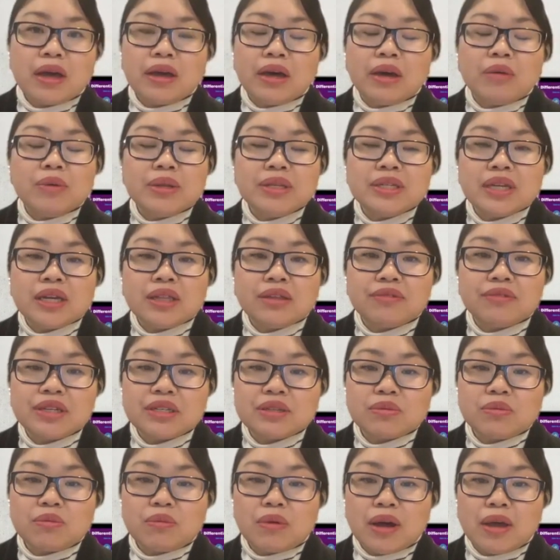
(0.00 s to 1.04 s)
I, I, would say the
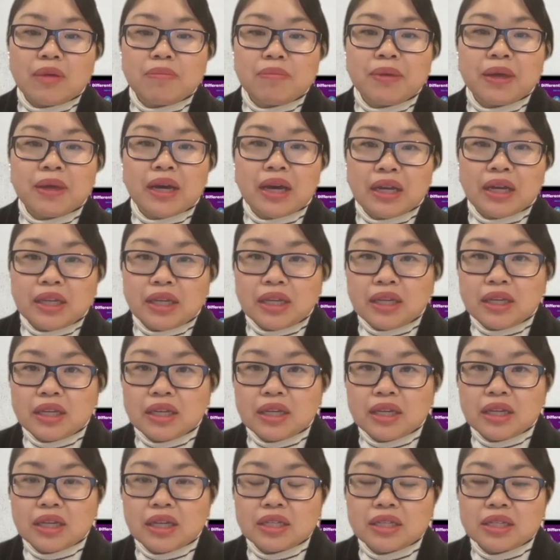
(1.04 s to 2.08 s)
reason why Big
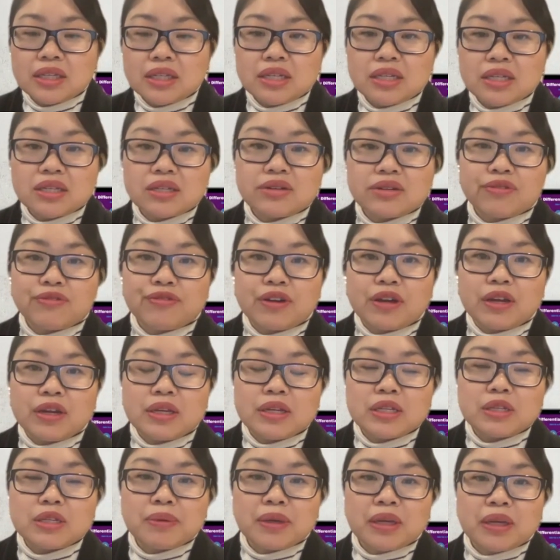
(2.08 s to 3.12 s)
ID is is different
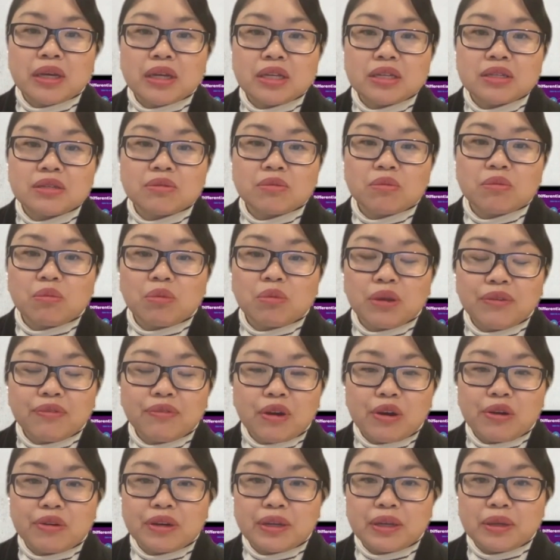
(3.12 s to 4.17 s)
is because we've
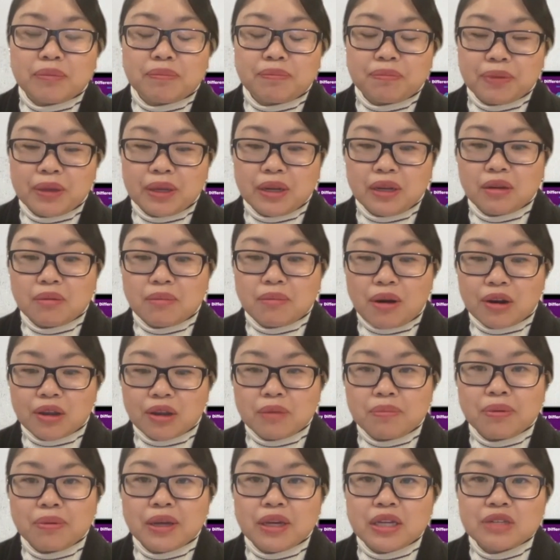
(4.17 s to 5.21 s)
already been in the
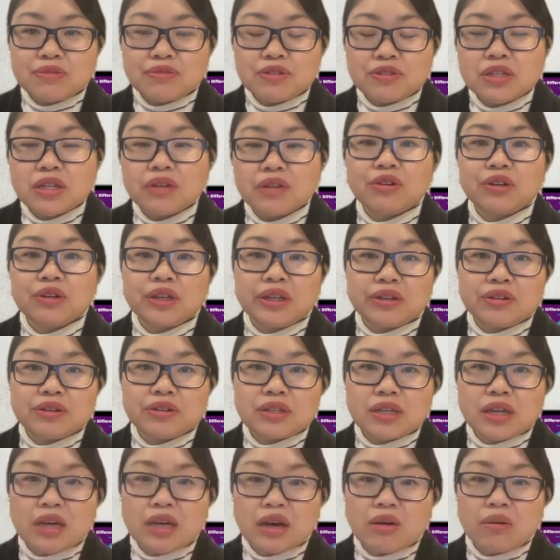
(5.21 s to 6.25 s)
marketplace for several years
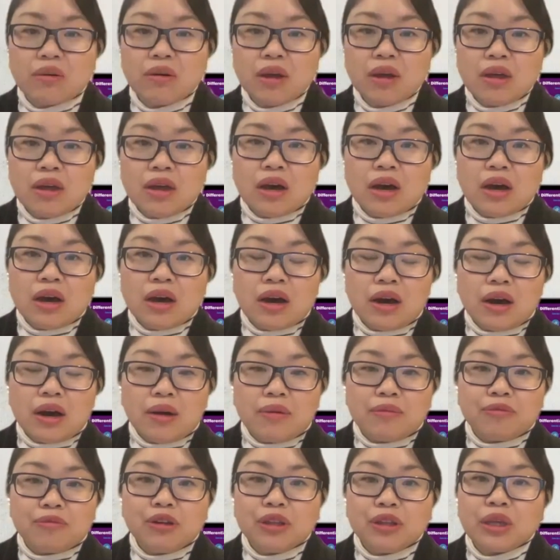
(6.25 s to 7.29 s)
now,
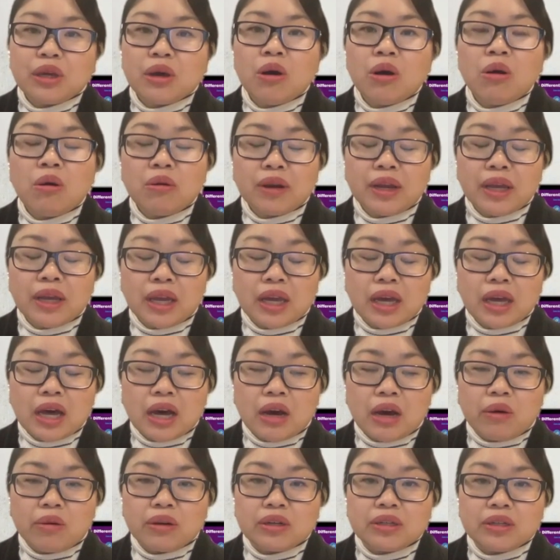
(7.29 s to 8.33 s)
um, really honing
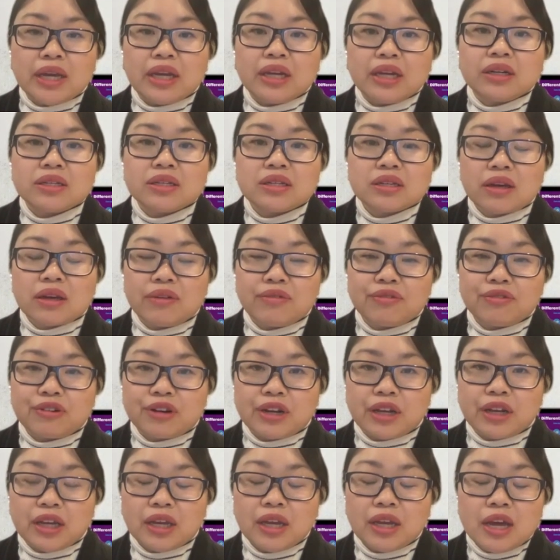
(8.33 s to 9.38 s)
our data
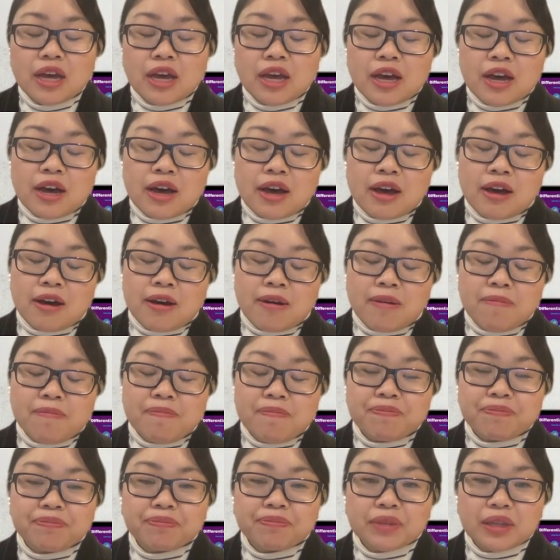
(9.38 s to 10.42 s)
discovery
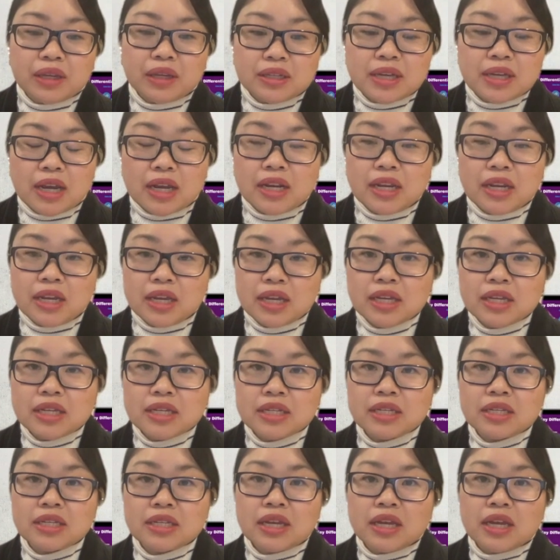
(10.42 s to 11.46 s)
um,
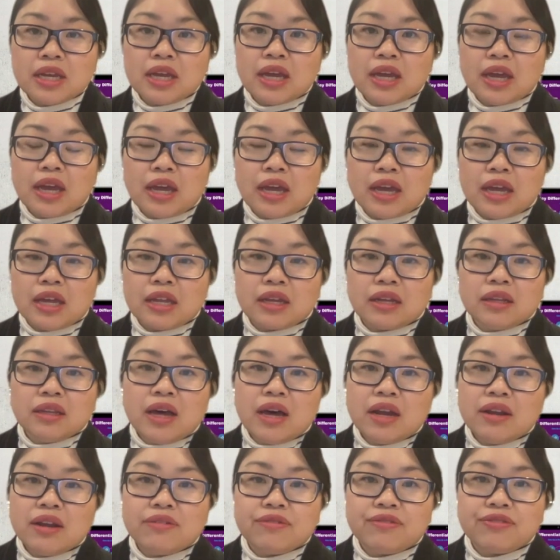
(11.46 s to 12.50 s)
techniques. And a
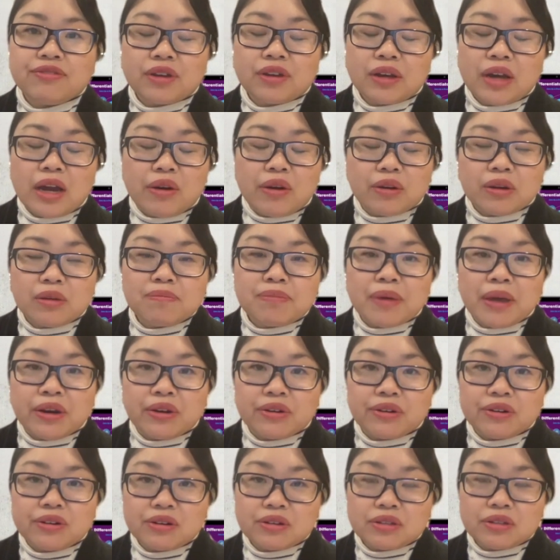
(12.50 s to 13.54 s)
lot of our
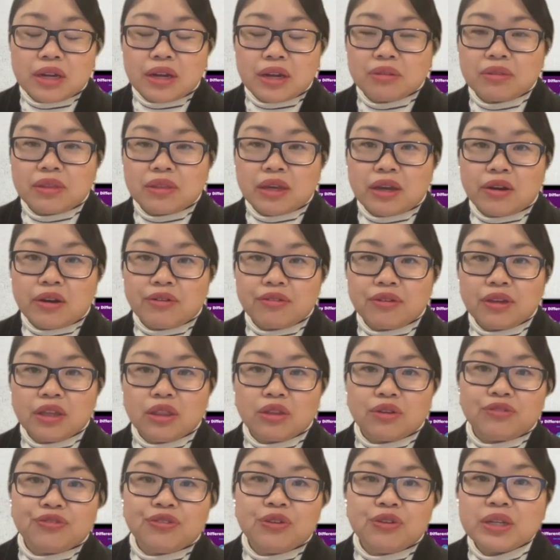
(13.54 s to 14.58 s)
competitors out there
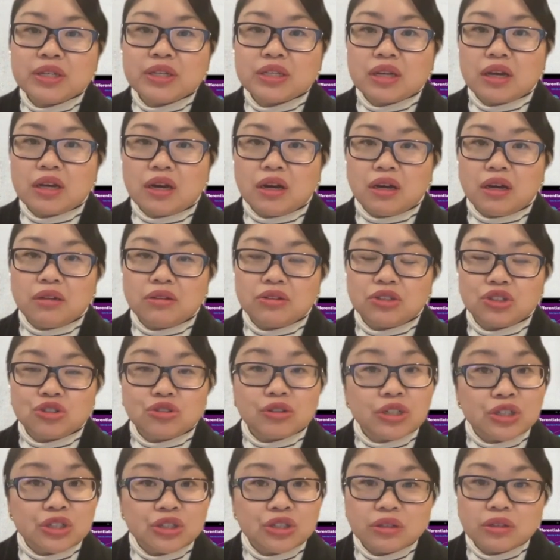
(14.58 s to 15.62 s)
either focus on
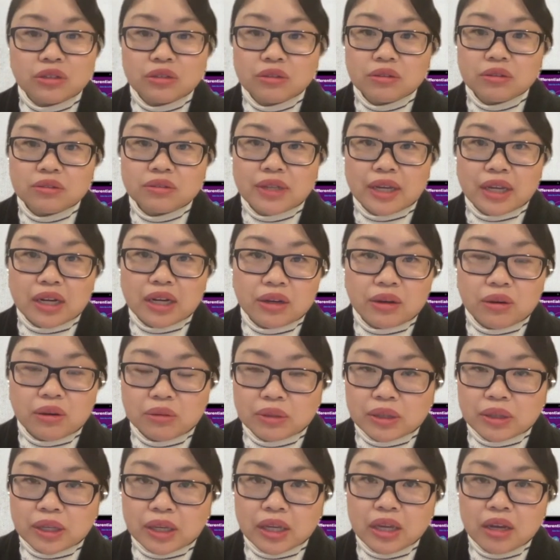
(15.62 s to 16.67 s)
structured data
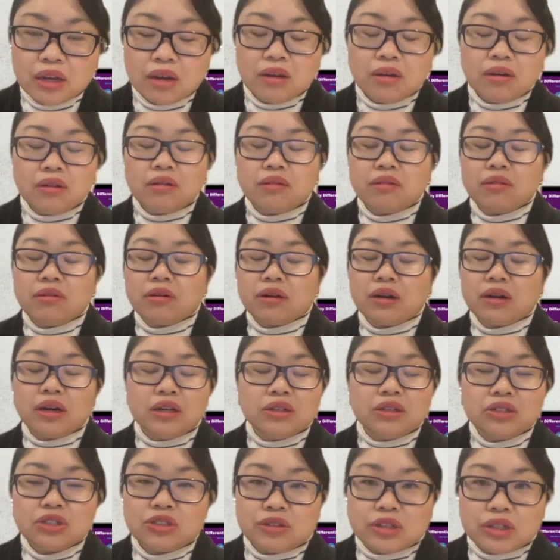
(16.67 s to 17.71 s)
only or
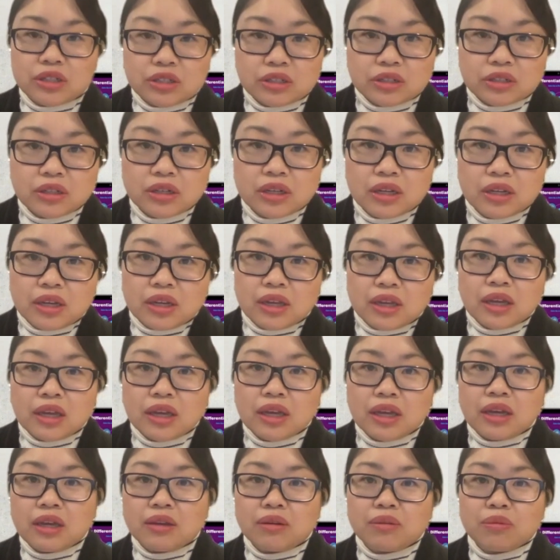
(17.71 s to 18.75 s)
unstructured.
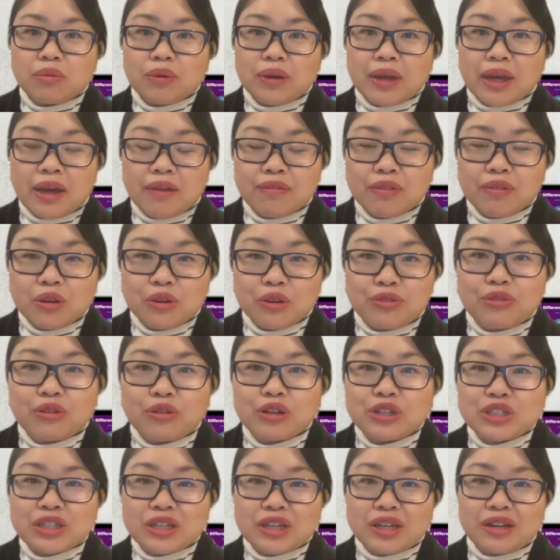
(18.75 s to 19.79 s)
And we have the good
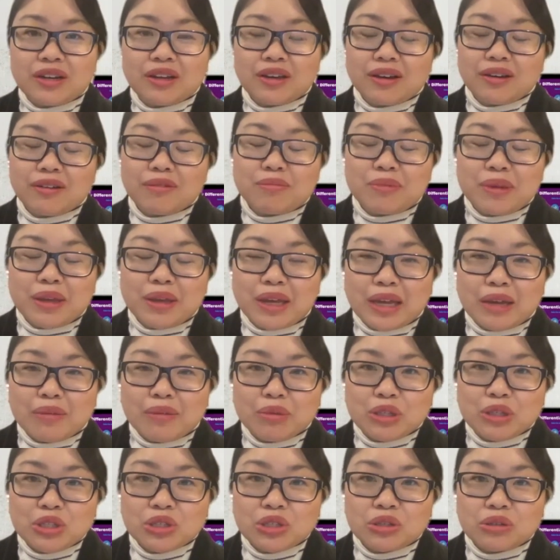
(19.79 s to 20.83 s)
fortune of being able
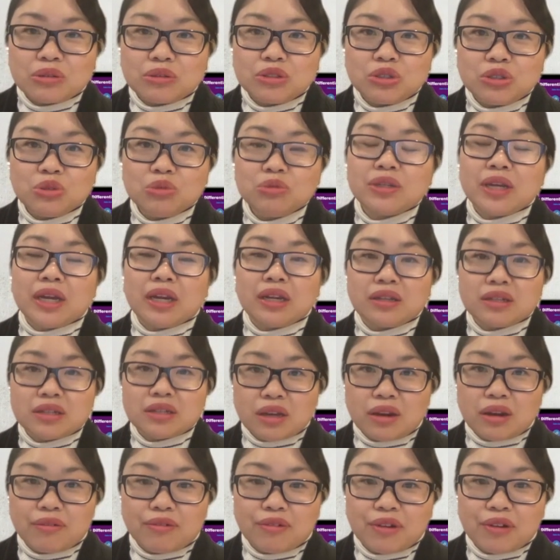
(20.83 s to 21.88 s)
to do data
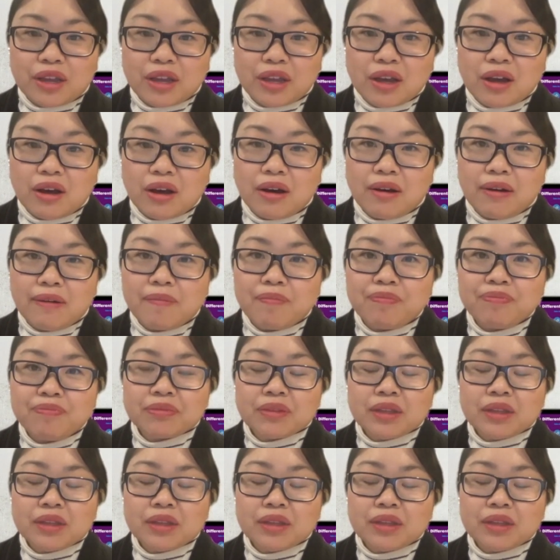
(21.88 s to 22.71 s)
discovery on